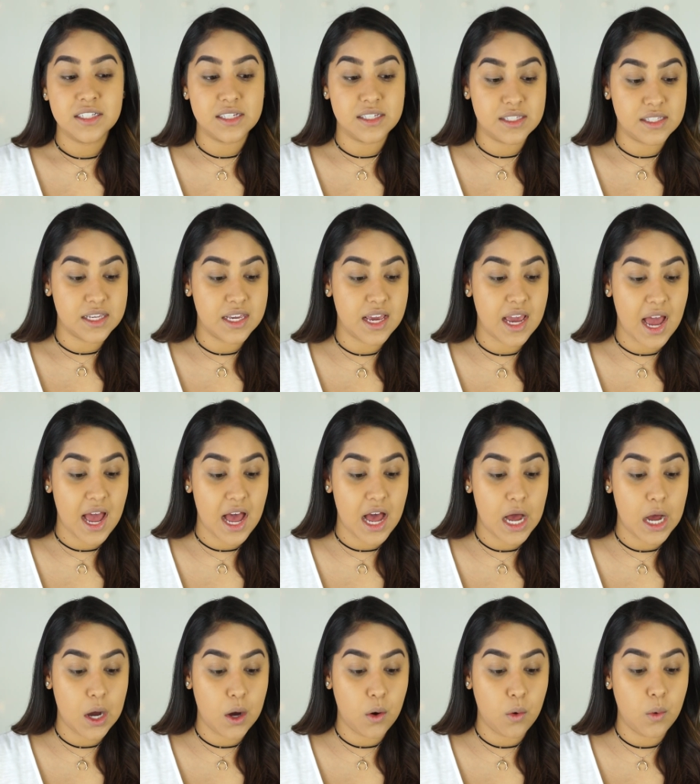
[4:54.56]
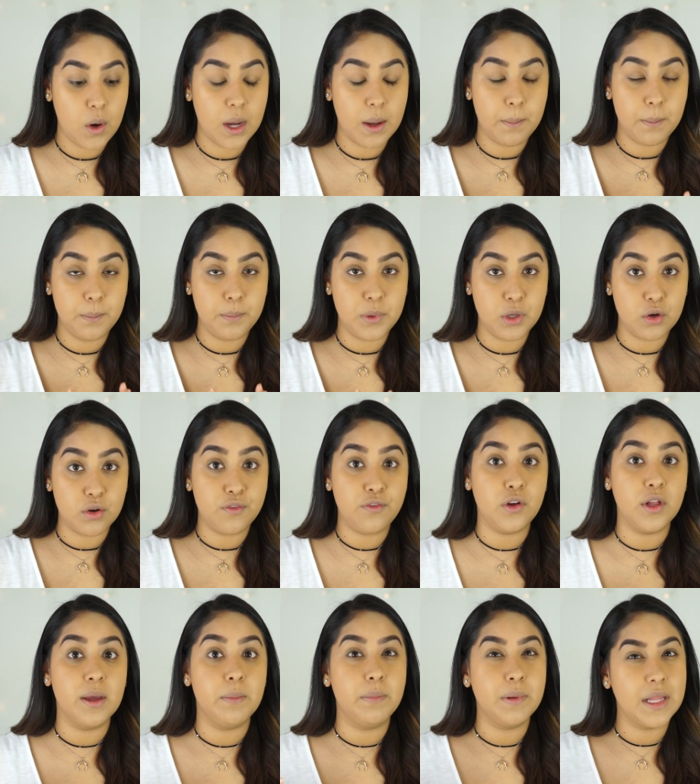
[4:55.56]
to see how
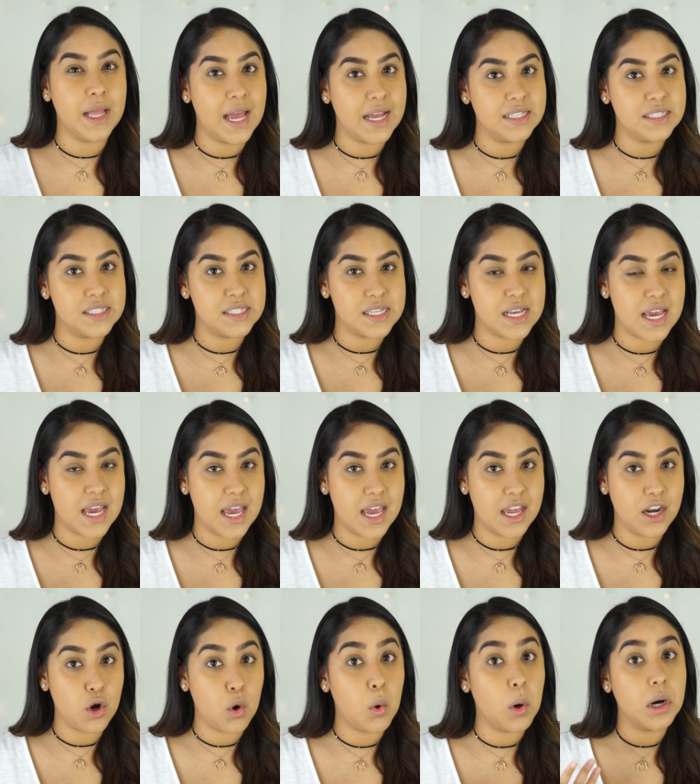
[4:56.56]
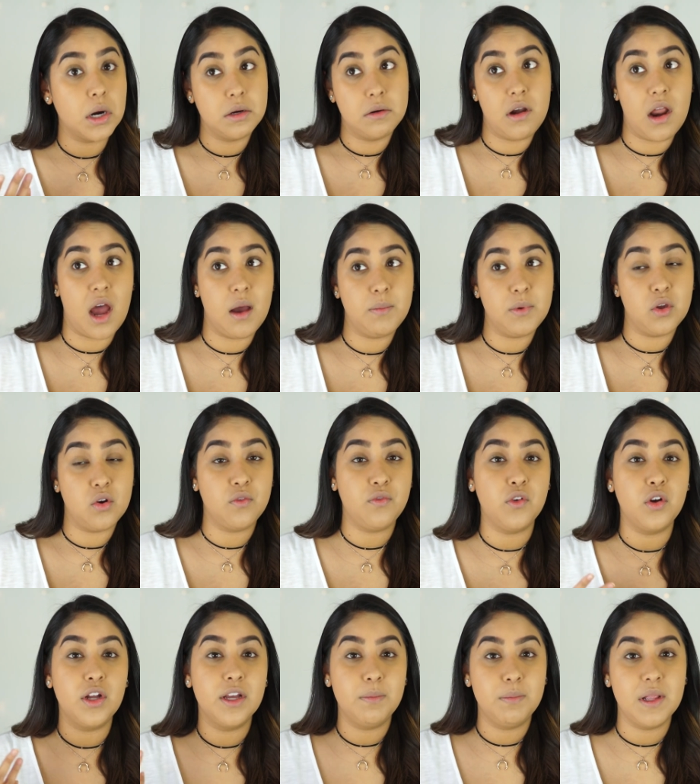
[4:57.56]
beautiful it blends in, or not
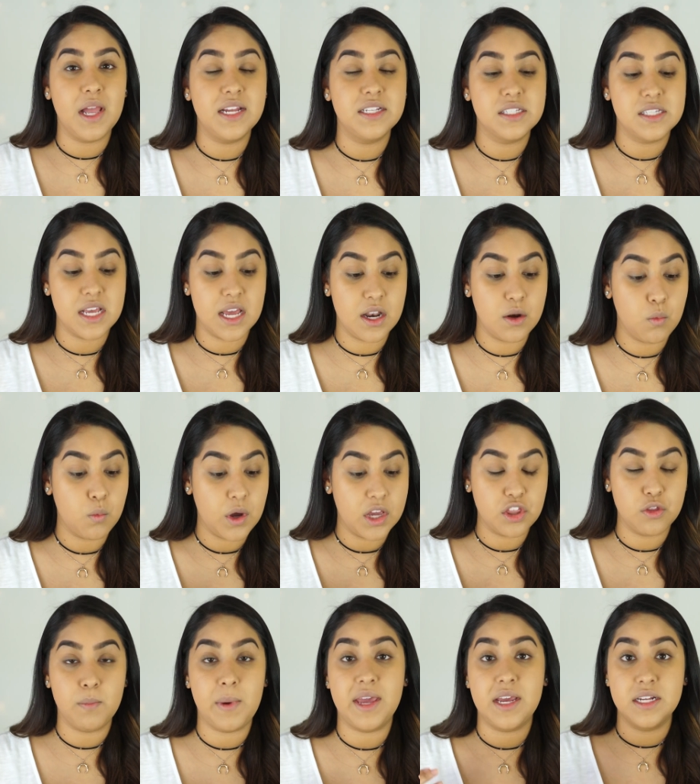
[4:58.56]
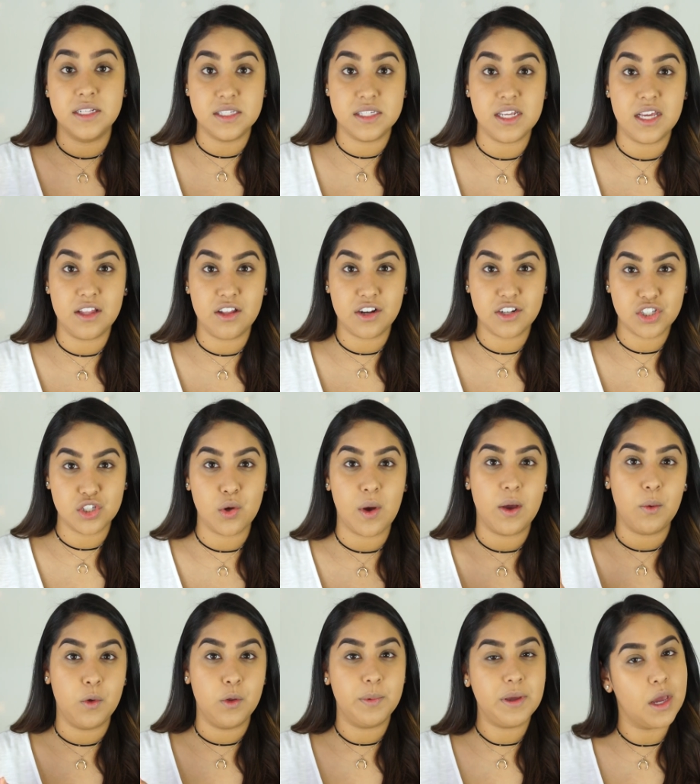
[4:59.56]
beautiful, it blends in with my concealer. So
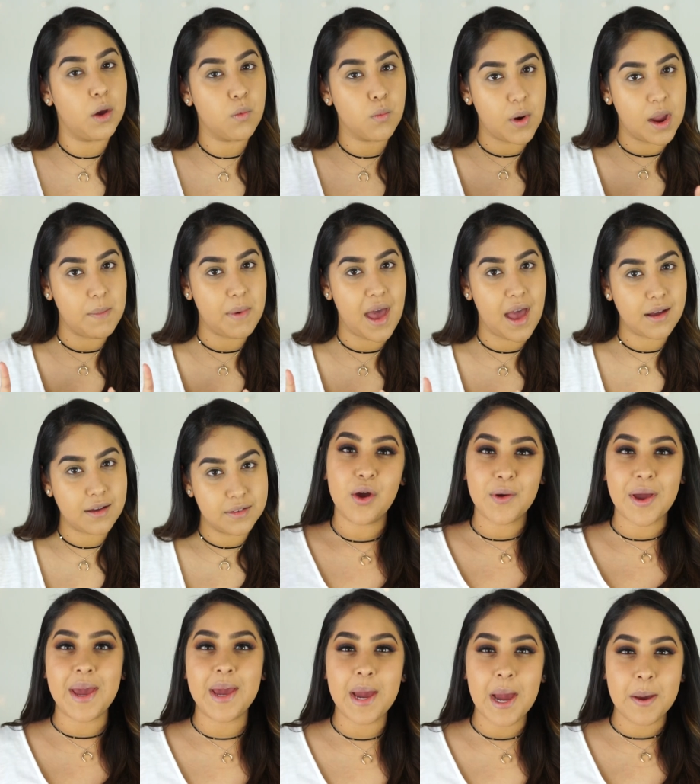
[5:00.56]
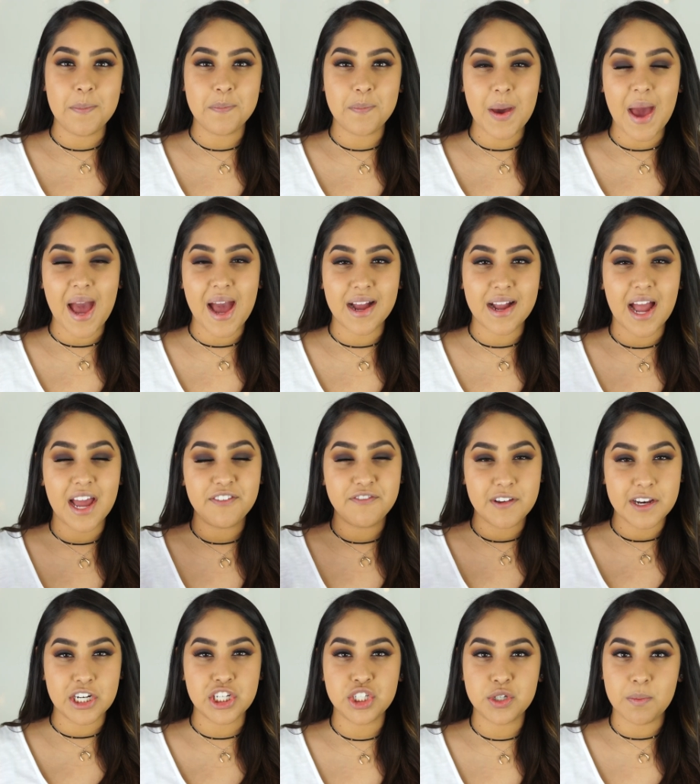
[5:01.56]
I will be right back. Okay, I'm back. I
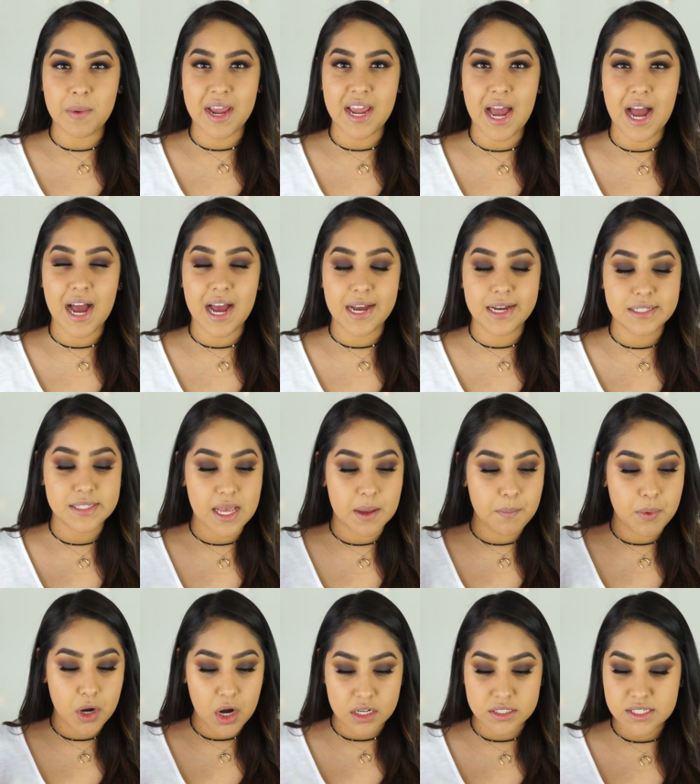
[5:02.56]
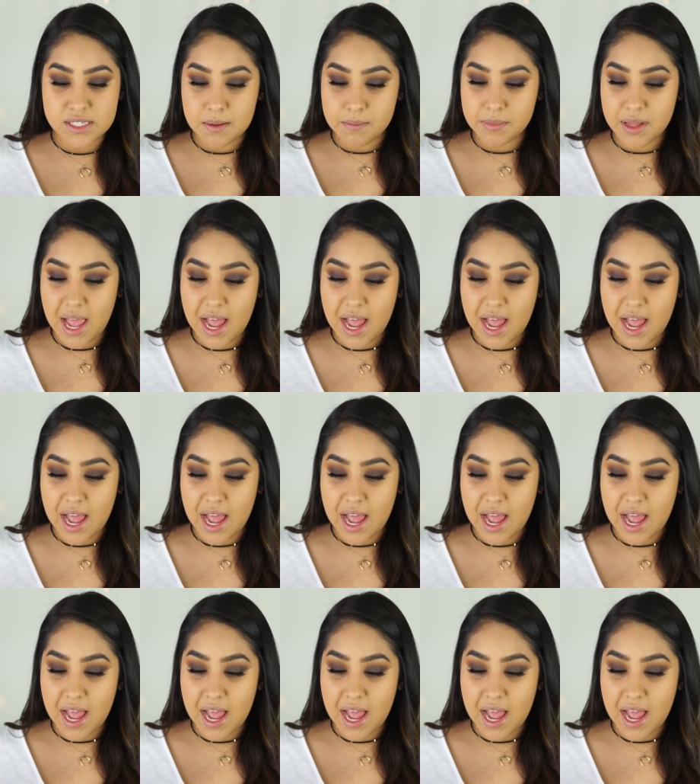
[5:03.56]
finished my eyes. I put on some